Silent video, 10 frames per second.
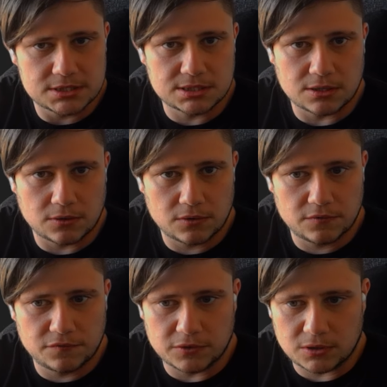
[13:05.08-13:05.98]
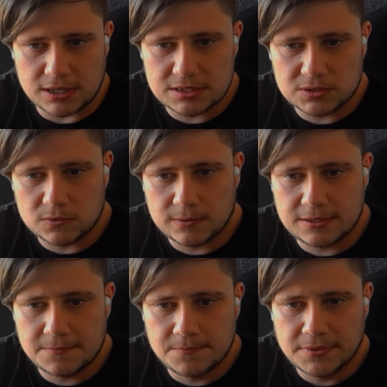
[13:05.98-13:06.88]
So for the greatsword
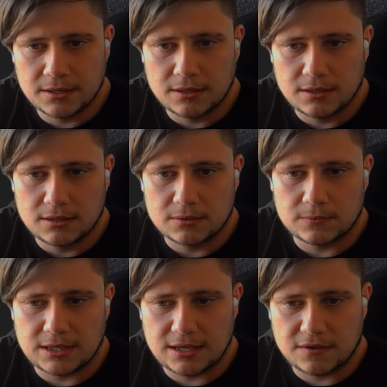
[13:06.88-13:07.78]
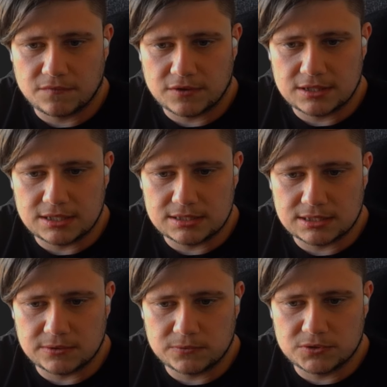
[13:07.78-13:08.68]
one, we have these
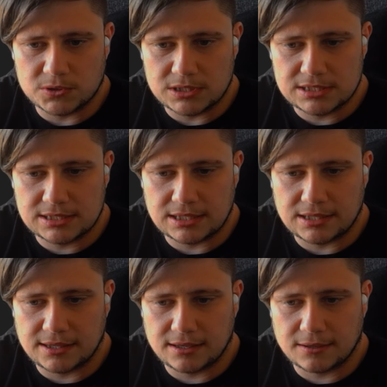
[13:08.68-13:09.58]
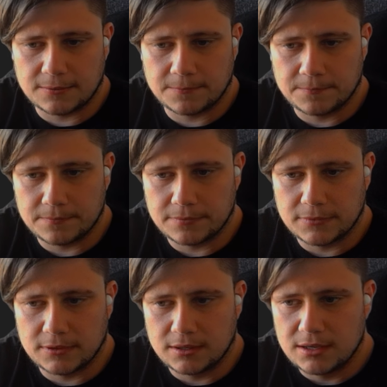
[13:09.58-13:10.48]
skill trees here.
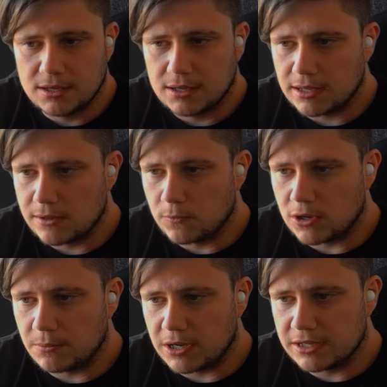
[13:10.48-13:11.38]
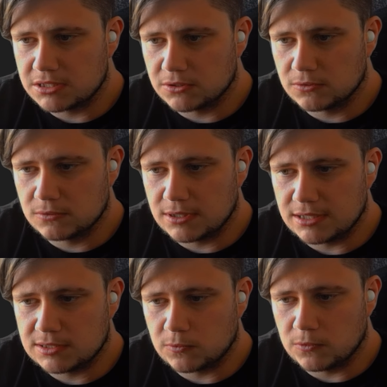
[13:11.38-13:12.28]
What I might do
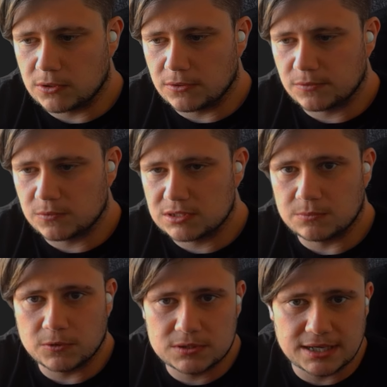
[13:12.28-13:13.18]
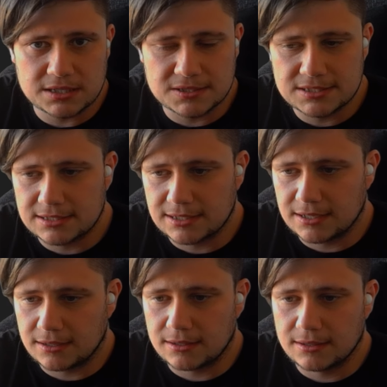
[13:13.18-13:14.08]
is we'll go through some rotations
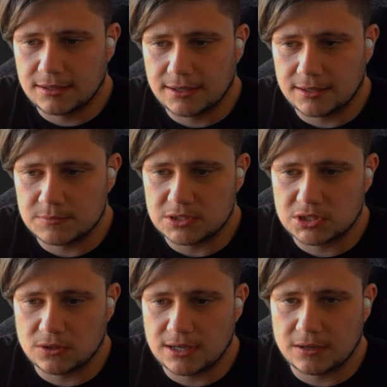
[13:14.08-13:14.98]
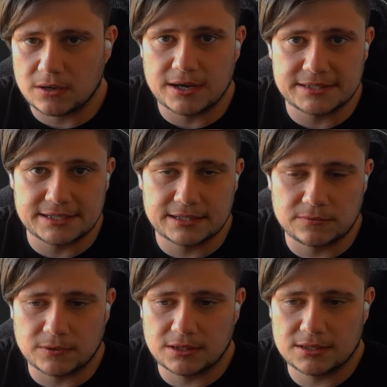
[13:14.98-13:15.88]
later to show you how to
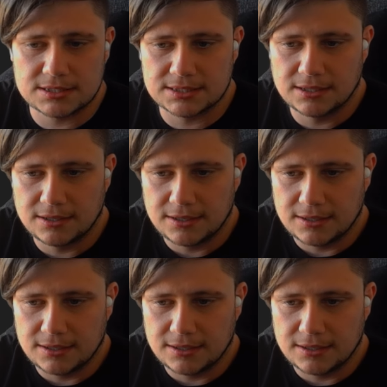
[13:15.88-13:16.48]
ideally run this.